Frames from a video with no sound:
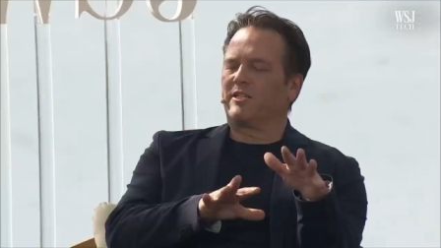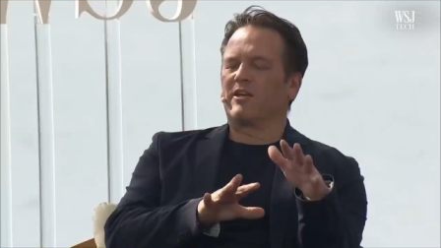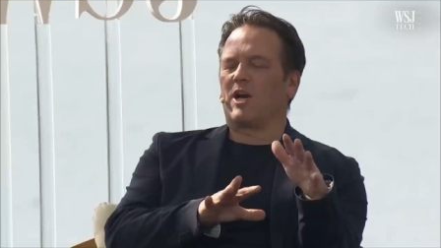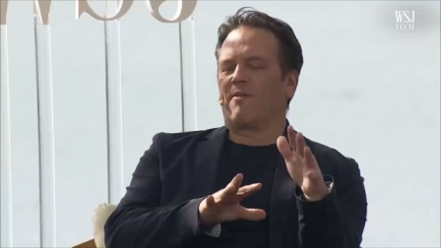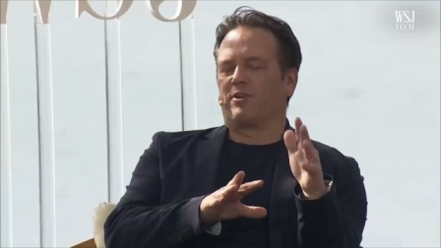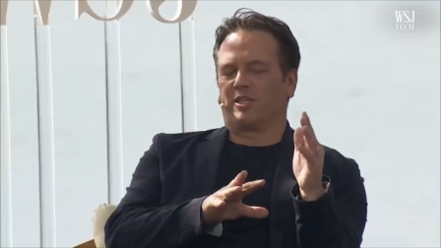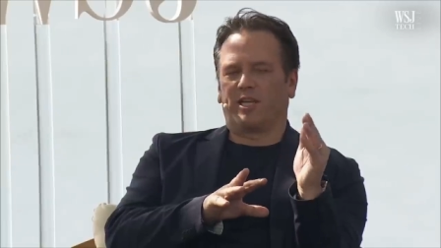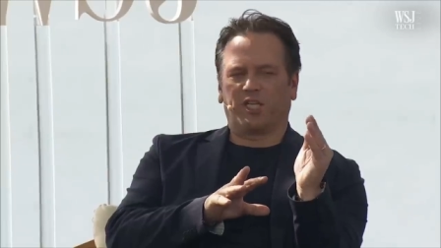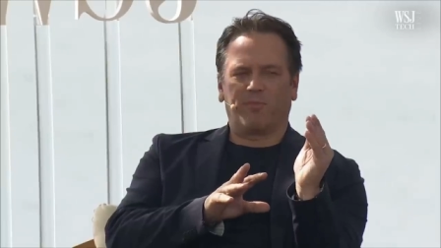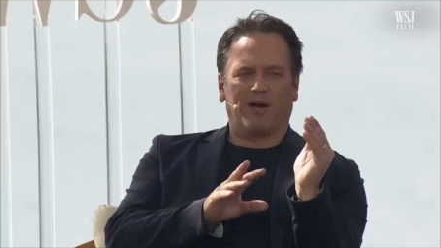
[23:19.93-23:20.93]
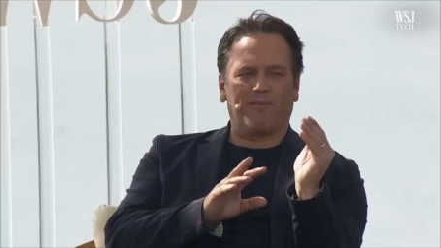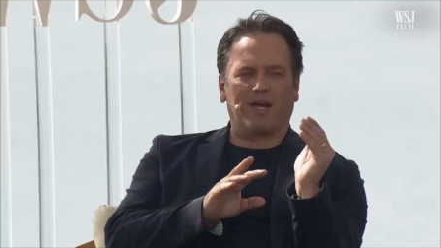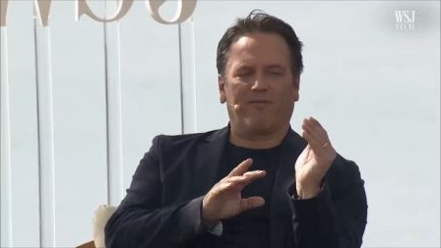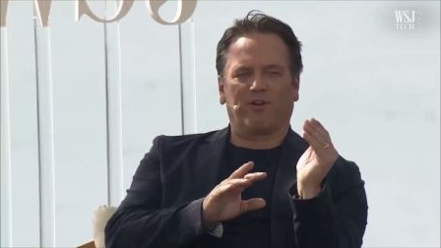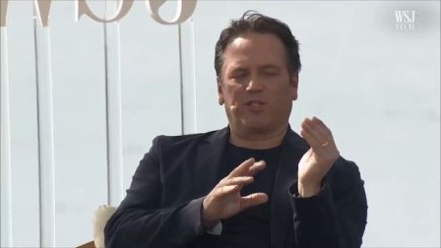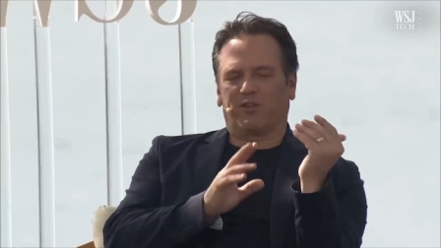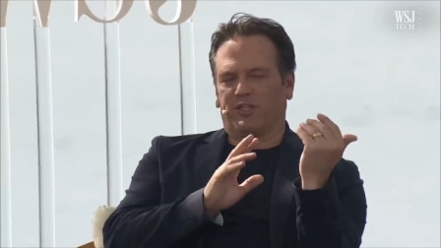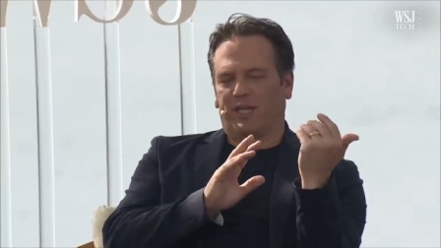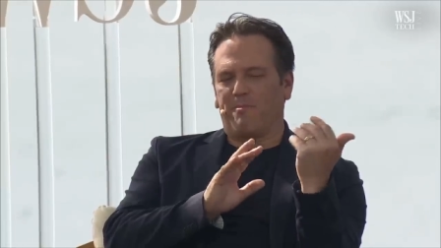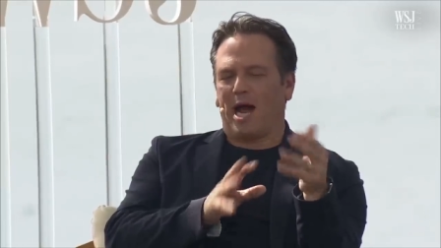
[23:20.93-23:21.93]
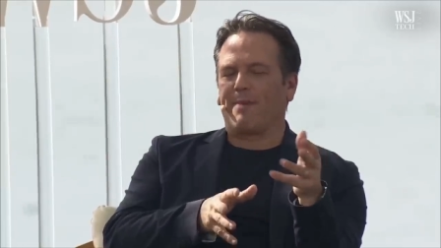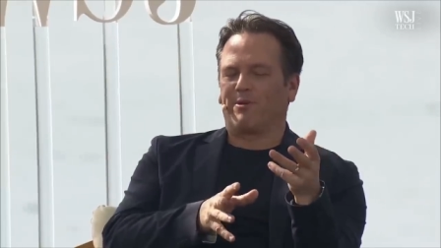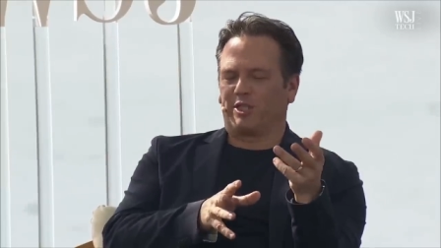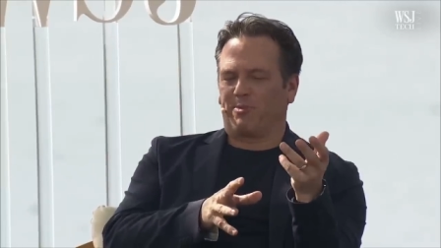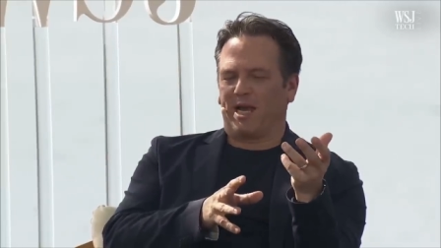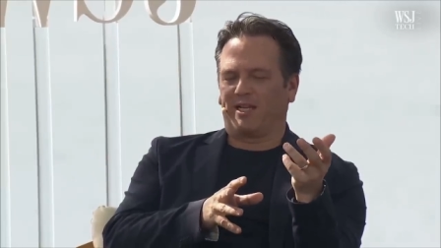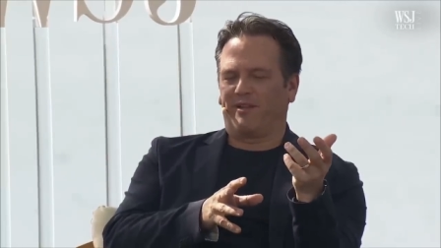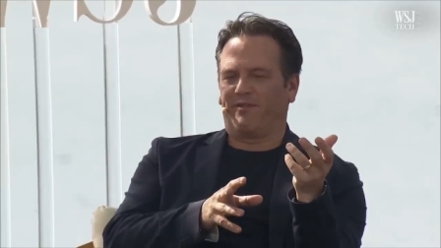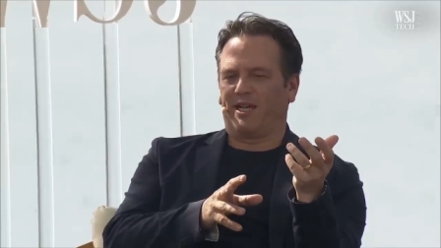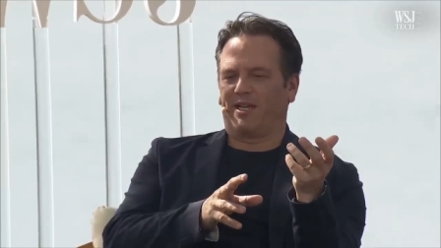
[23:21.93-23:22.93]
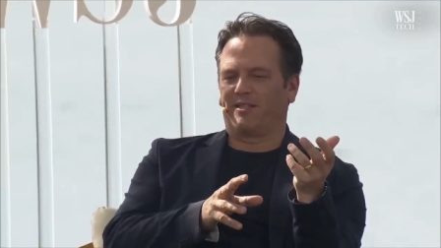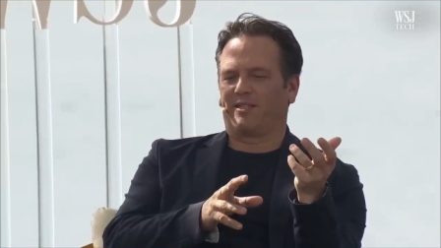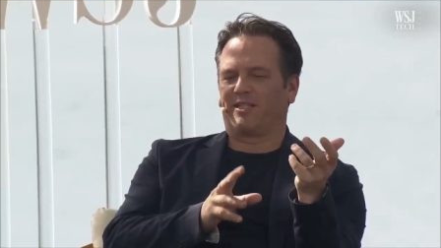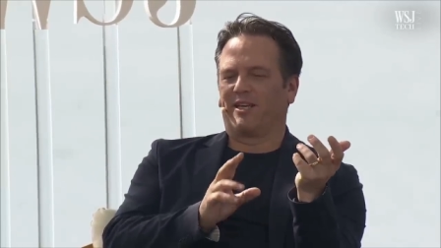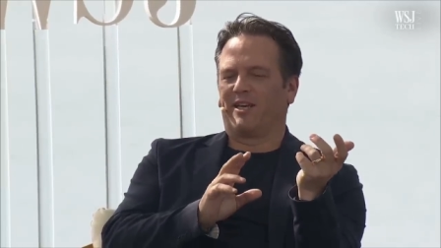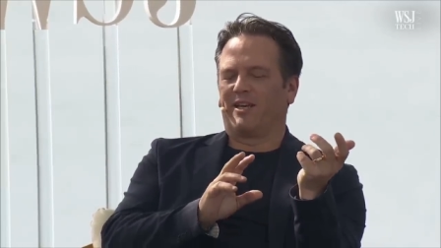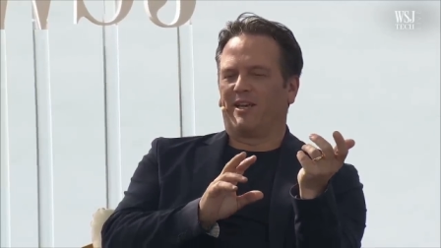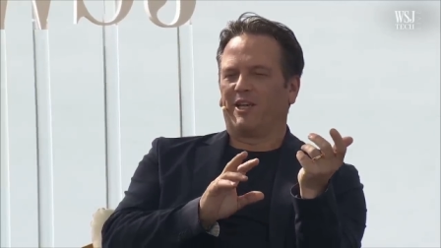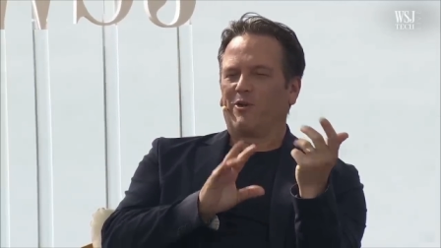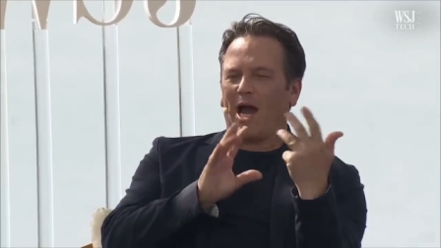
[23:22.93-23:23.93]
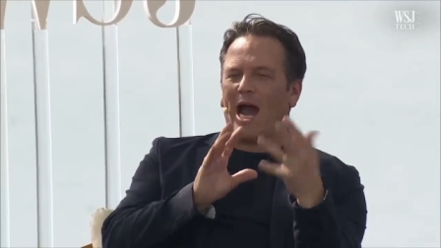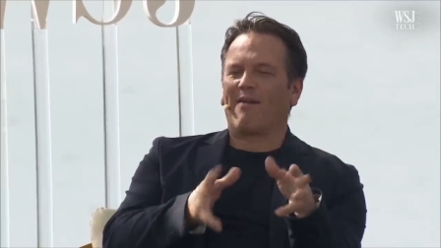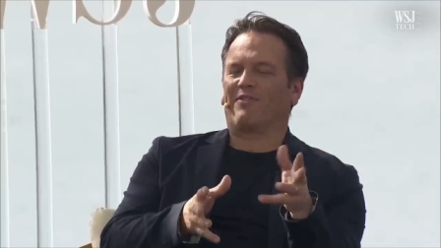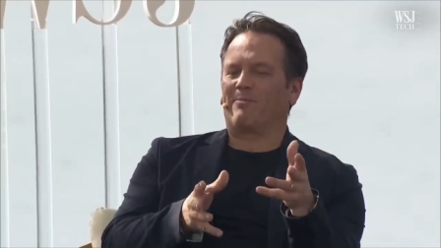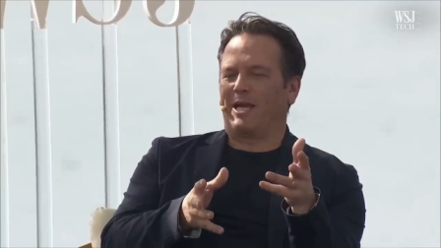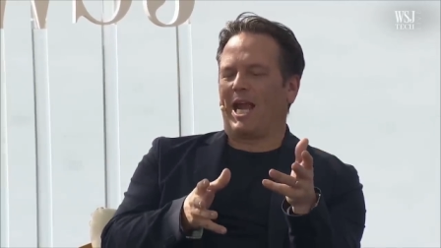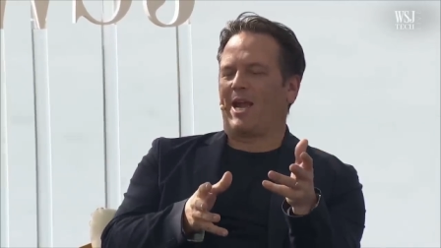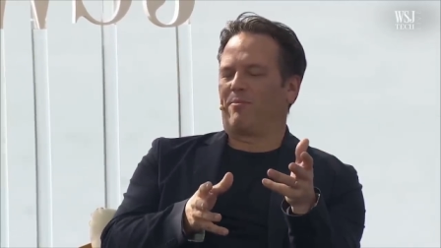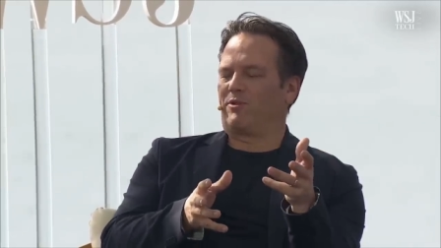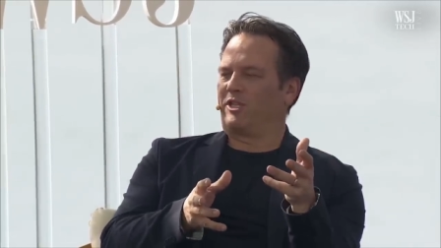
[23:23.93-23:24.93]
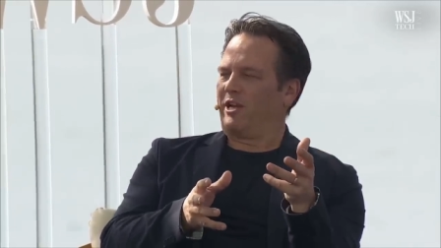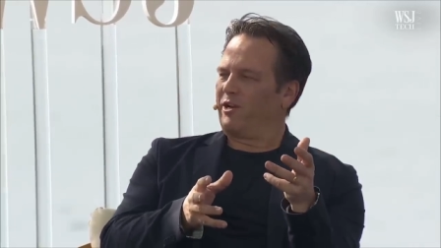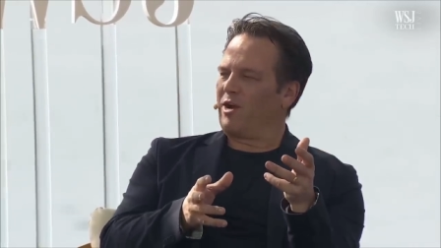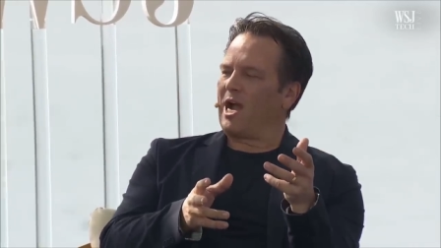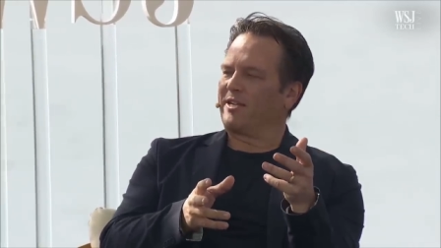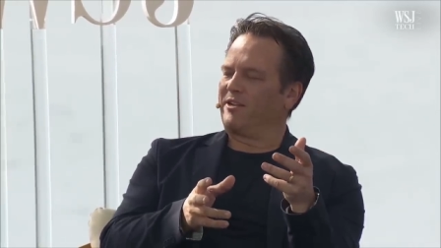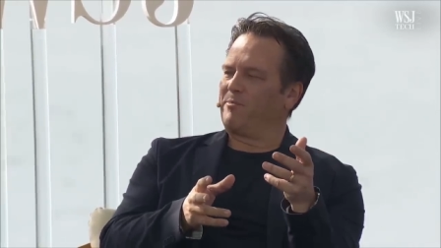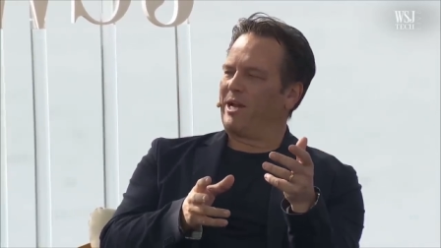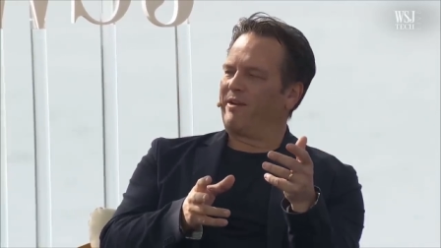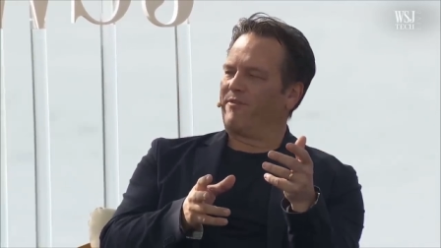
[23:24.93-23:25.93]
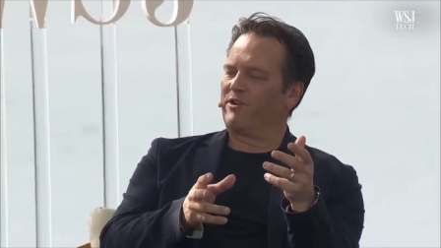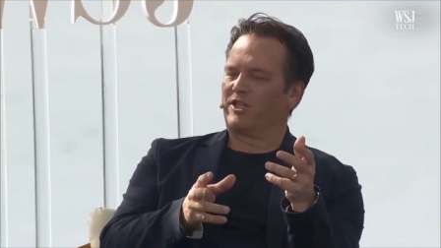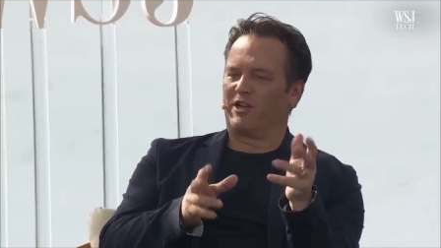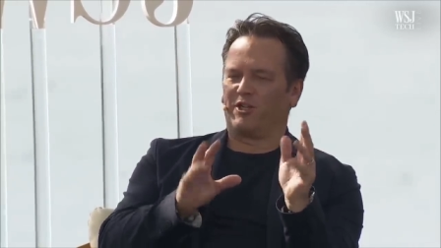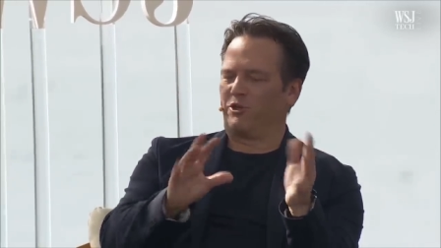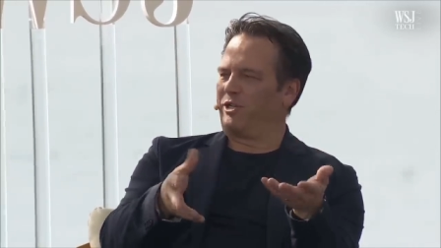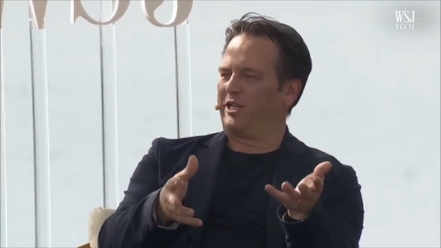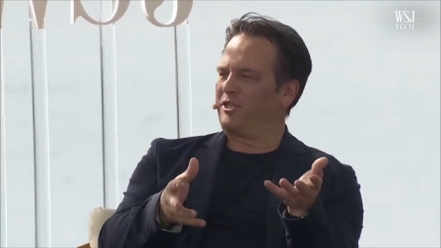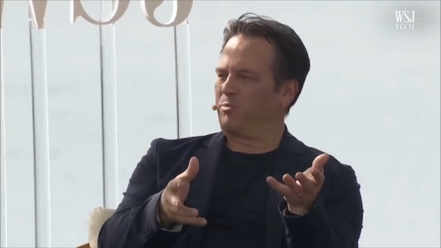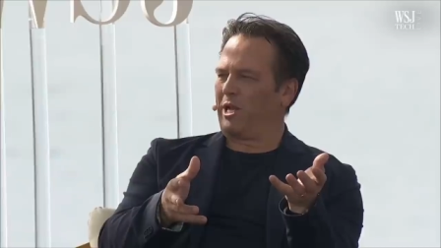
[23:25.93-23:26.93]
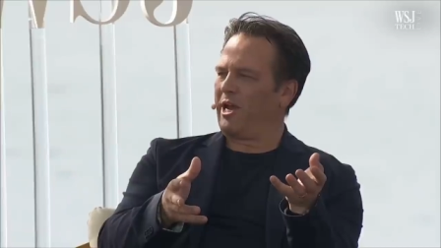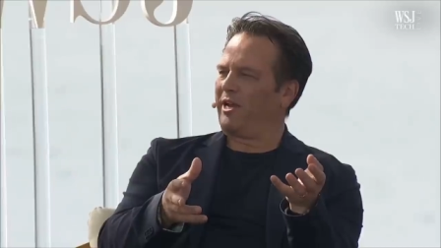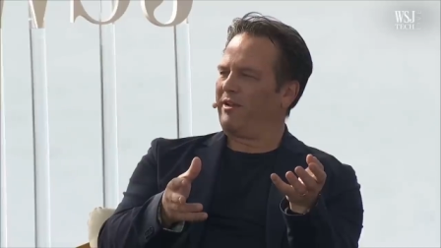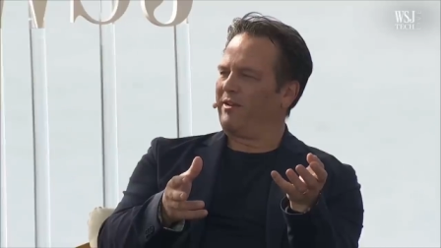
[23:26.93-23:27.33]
to the conversation about metaverse, I'll just say my perspective is you have to be able to interact in the metaverse on a 2D display.